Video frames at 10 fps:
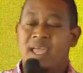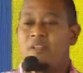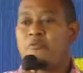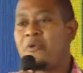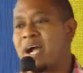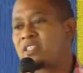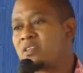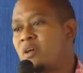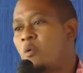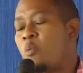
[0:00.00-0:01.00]
In
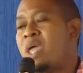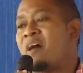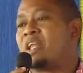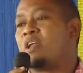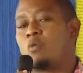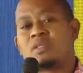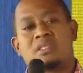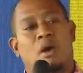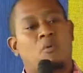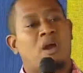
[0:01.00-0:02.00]
fact, we have announced
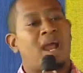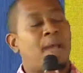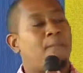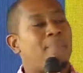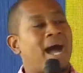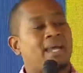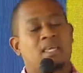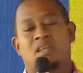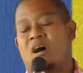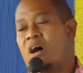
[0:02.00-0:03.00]
that we're
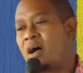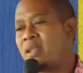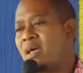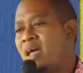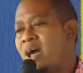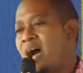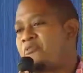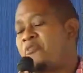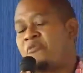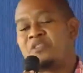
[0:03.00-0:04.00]
embarking on a
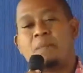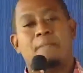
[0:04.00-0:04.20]
$50